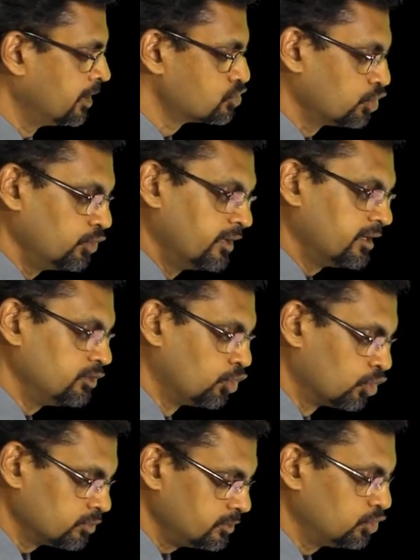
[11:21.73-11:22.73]
So you
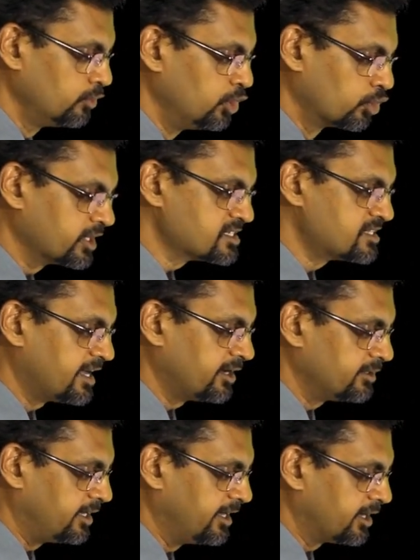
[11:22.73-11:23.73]
will notice
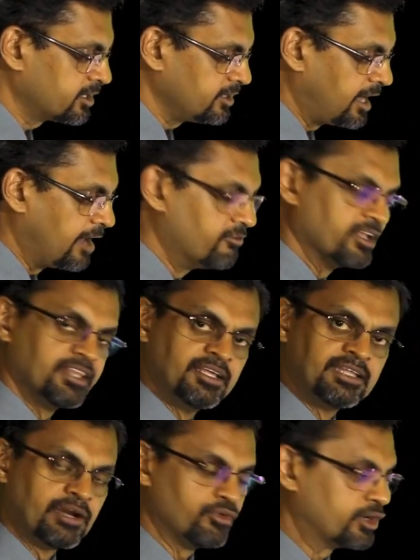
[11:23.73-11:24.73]
that here
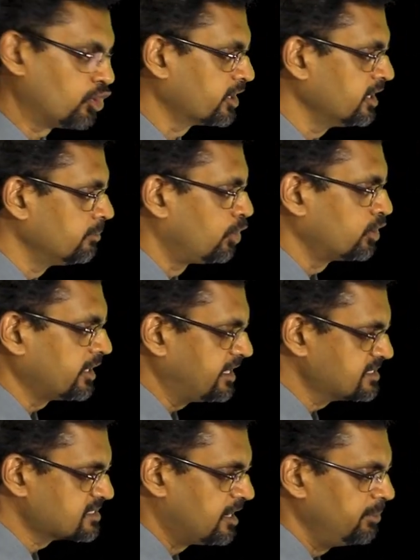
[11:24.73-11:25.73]
everything that we are talking about
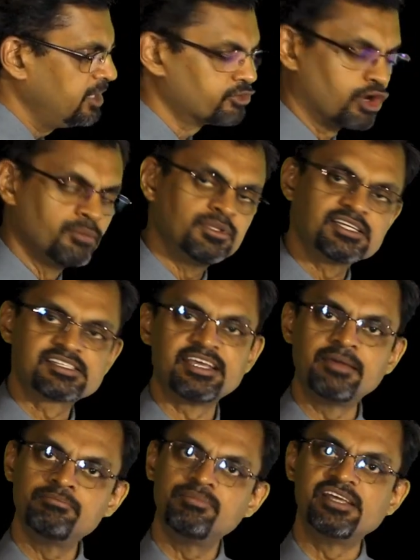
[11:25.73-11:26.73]
is coming from the
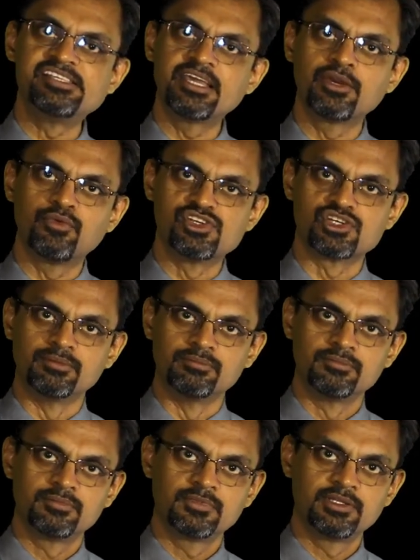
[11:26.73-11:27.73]
same basic equation,
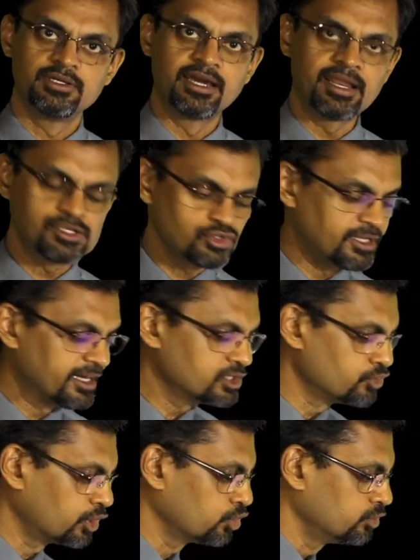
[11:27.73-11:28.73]
correct? So that is
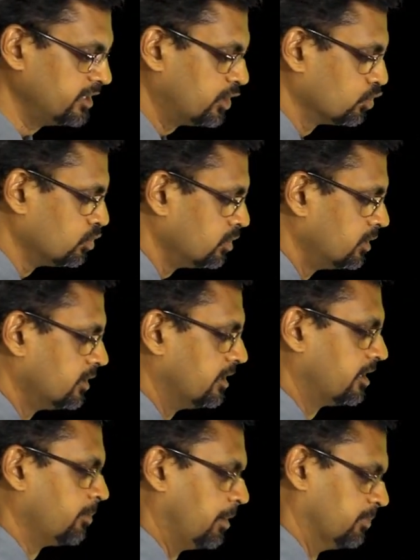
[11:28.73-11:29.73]
what you need to
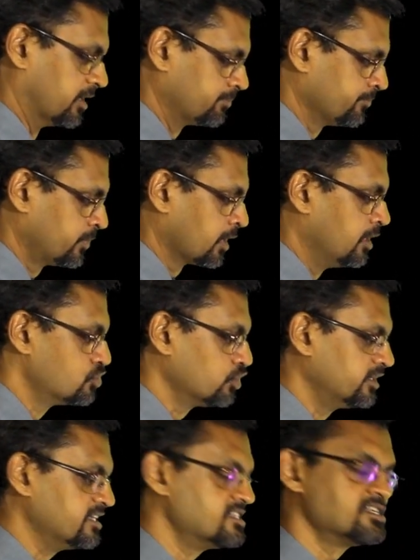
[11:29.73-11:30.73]
remember. So
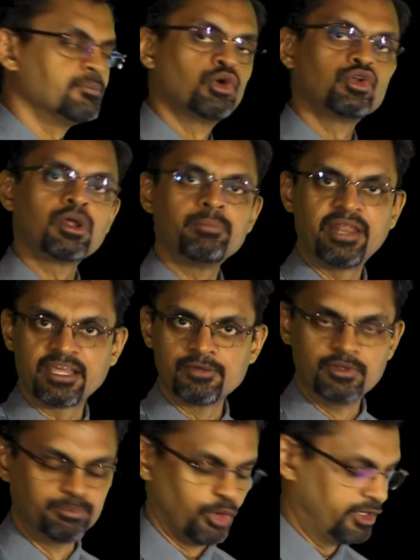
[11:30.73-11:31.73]
this is about your
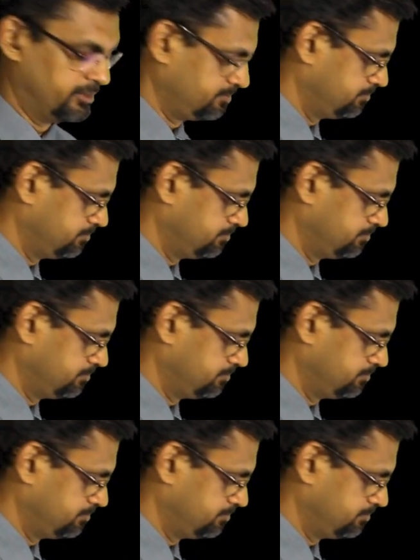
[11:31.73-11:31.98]
break-even point.